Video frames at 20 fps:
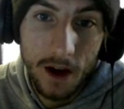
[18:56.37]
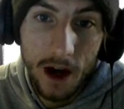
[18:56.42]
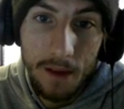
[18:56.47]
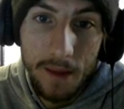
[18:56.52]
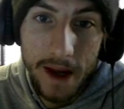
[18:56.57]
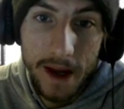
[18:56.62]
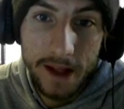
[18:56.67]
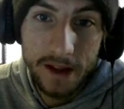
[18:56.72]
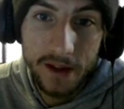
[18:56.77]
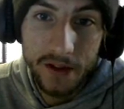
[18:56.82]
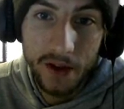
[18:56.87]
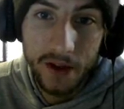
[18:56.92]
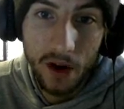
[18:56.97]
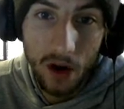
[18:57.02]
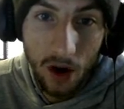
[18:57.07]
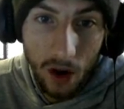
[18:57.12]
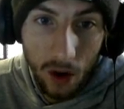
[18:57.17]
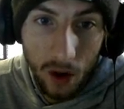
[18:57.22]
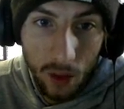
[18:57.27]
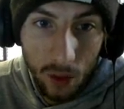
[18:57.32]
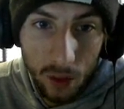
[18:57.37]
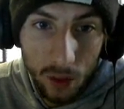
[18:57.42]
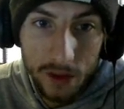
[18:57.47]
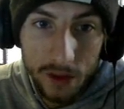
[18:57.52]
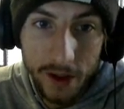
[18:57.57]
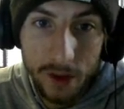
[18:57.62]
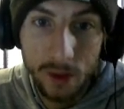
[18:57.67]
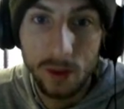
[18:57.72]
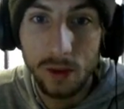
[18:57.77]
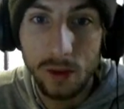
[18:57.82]
I made this whole
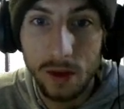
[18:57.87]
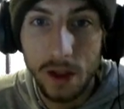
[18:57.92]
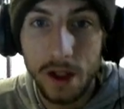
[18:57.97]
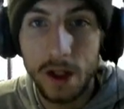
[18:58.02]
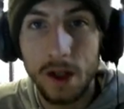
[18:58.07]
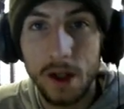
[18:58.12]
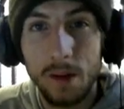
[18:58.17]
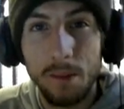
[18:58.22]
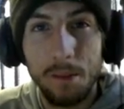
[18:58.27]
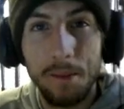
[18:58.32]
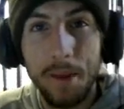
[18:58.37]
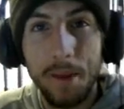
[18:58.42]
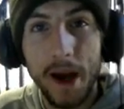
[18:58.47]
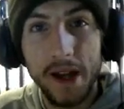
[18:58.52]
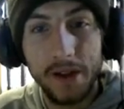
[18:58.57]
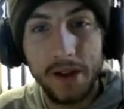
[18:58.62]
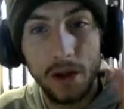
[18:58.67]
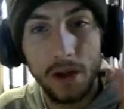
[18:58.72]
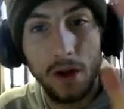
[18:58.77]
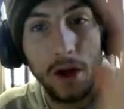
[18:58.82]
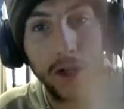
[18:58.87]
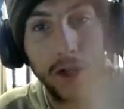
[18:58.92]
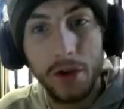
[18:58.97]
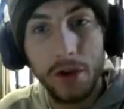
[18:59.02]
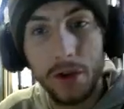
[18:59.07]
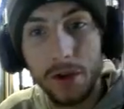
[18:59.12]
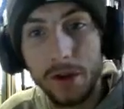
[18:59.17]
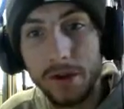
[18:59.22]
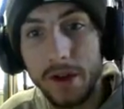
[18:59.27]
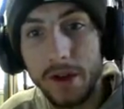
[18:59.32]
little bass line
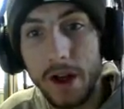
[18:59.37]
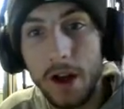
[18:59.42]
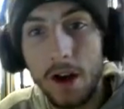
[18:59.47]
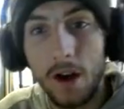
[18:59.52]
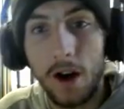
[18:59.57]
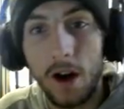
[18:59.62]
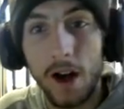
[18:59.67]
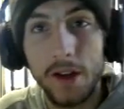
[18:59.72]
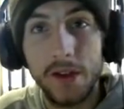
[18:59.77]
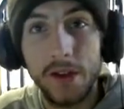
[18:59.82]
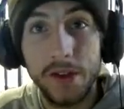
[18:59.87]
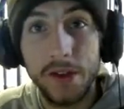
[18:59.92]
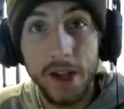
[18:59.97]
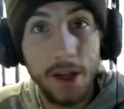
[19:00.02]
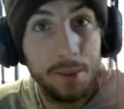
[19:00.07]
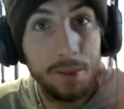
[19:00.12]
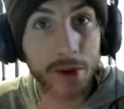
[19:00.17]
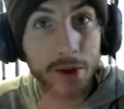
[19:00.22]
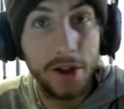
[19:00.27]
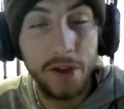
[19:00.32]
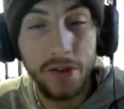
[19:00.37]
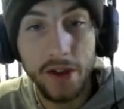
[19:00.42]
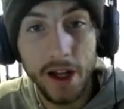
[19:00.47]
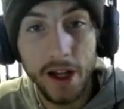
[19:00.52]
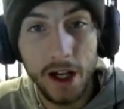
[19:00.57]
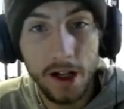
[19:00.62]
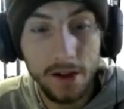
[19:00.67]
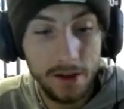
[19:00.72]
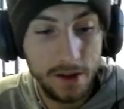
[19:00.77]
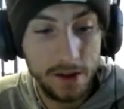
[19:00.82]
groove. I sampled this
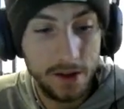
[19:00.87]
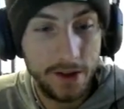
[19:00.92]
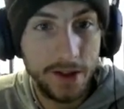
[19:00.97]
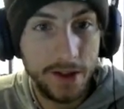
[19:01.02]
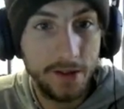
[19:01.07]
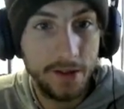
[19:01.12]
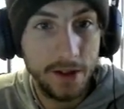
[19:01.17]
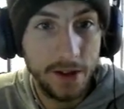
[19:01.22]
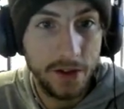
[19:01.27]
out. Let's have